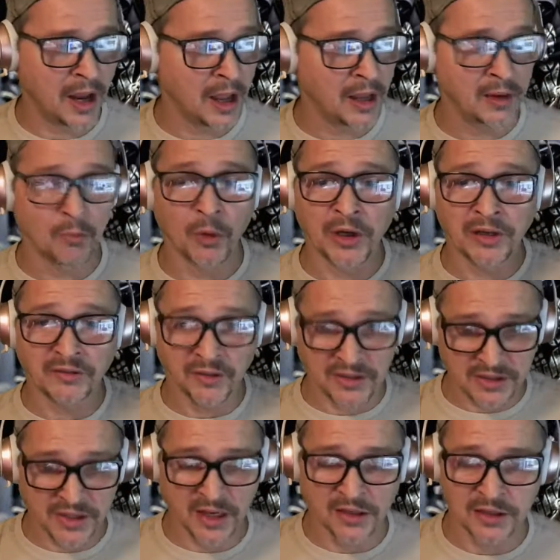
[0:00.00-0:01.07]
And what he
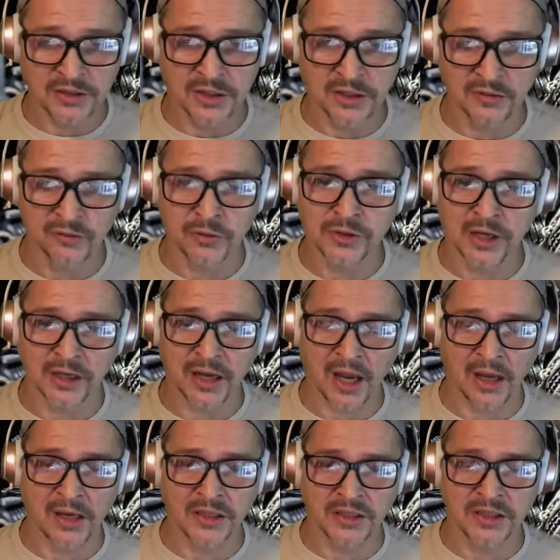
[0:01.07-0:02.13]
did say in his interview is like,
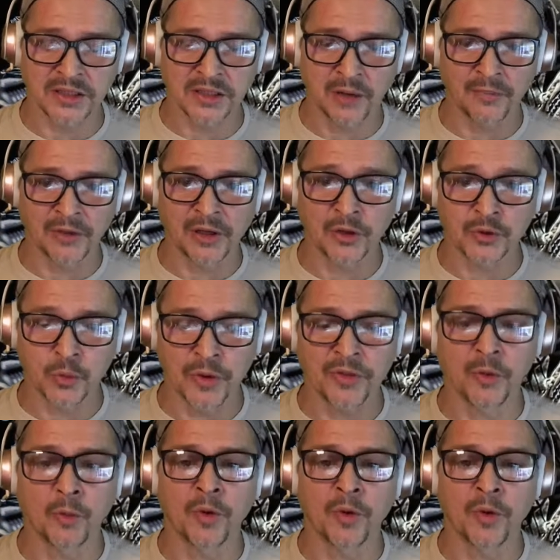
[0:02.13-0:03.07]
hey, this is something goes with,